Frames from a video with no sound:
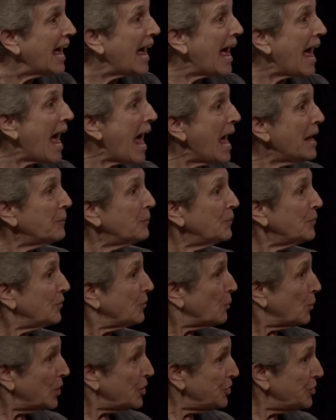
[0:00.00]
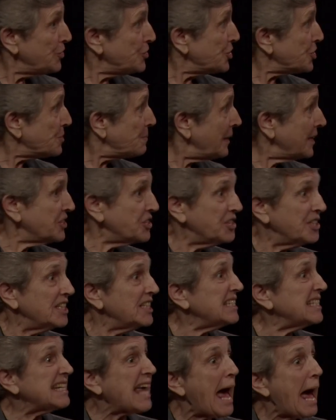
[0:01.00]
And what you just mentioned,
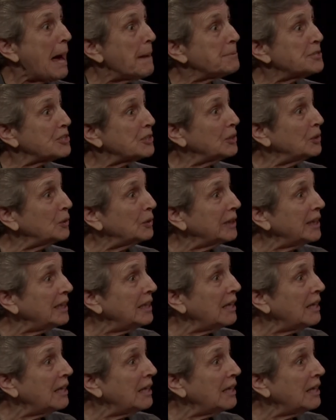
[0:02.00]
it's absolutely not,